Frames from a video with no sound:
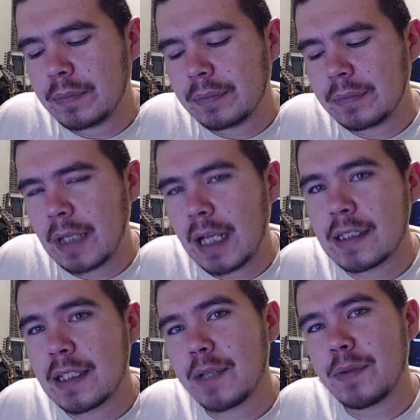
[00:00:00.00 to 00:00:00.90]
I
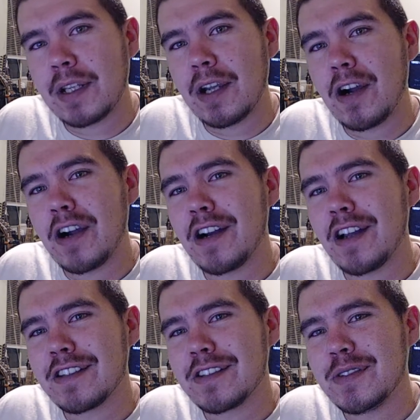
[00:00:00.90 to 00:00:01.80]
took it really hard
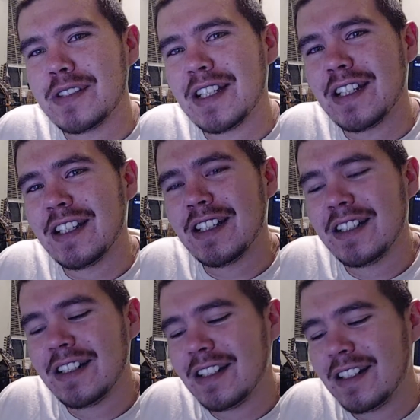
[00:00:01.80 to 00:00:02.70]
on Tuesday,
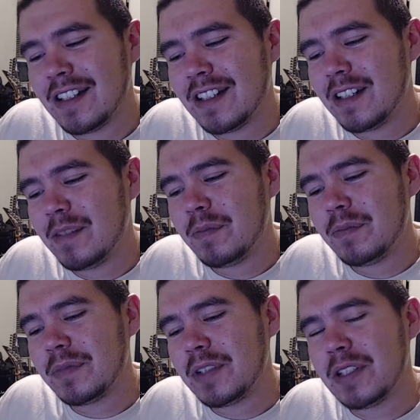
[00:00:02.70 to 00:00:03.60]
2
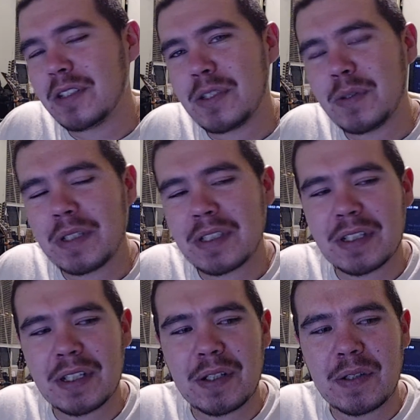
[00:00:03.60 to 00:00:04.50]
weeks
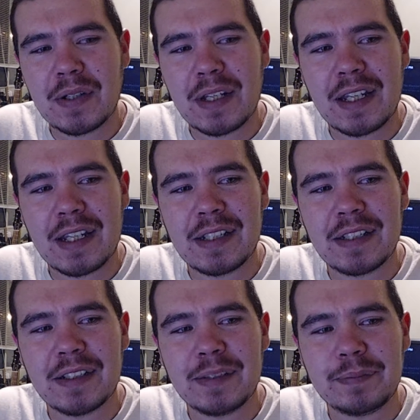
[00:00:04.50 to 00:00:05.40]
ago, and
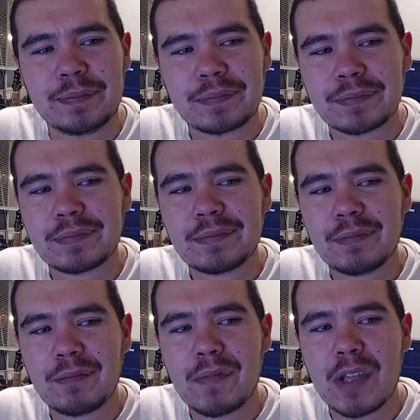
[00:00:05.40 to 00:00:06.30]

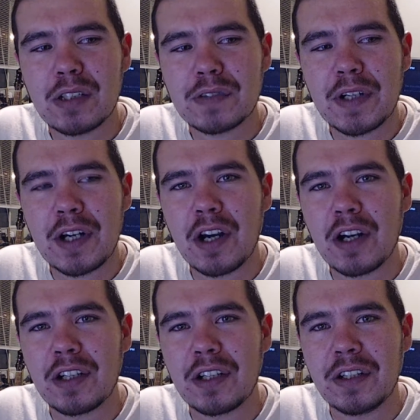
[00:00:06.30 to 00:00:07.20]
it was very
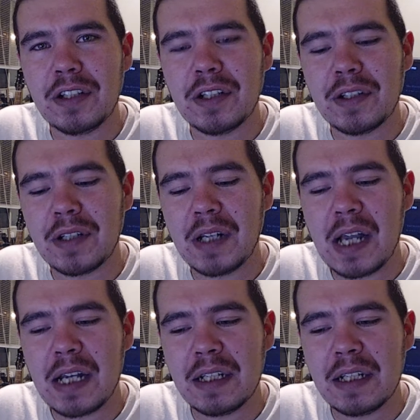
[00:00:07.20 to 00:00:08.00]
hard. I've